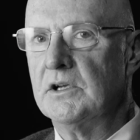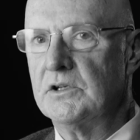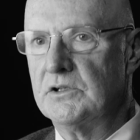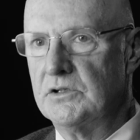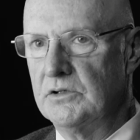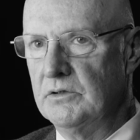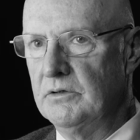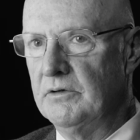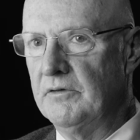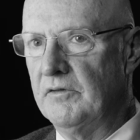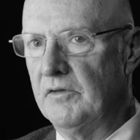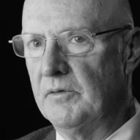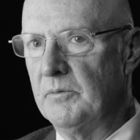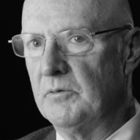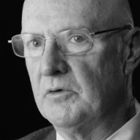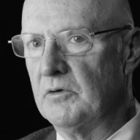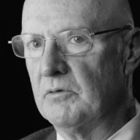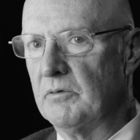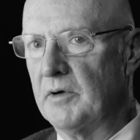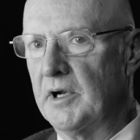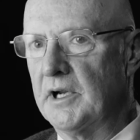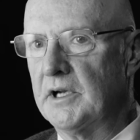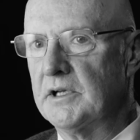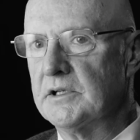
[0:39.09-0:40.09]
Two of them
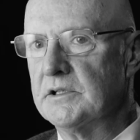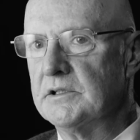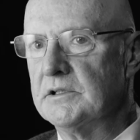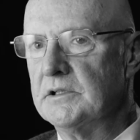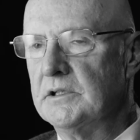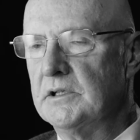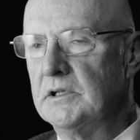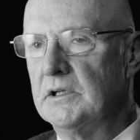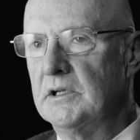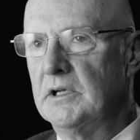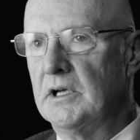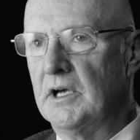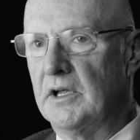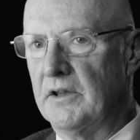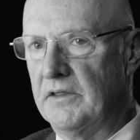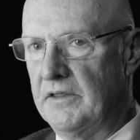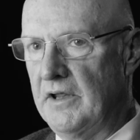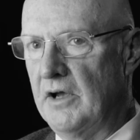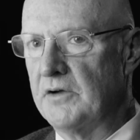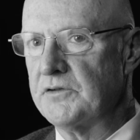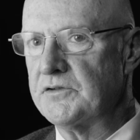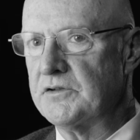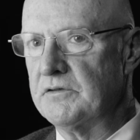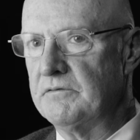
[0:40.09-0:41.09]
were rigged
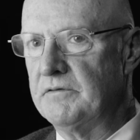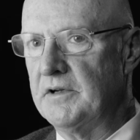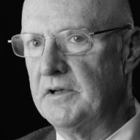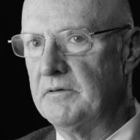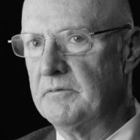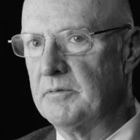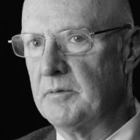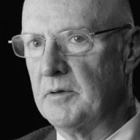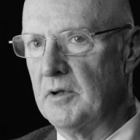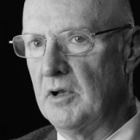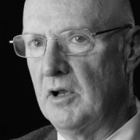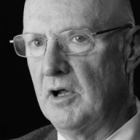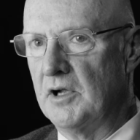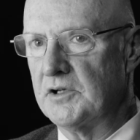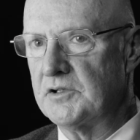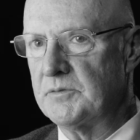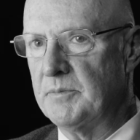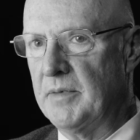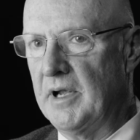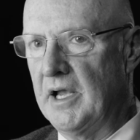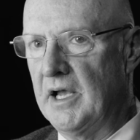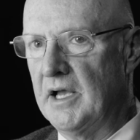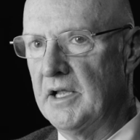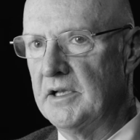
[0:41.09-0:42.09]
1,000 feet from the
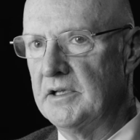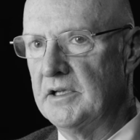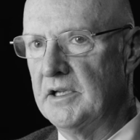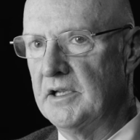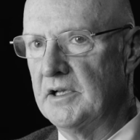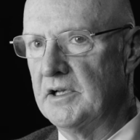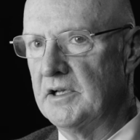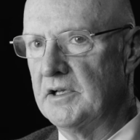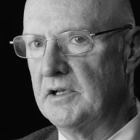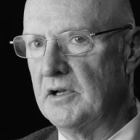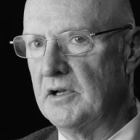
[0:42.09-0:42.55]
launch pad in a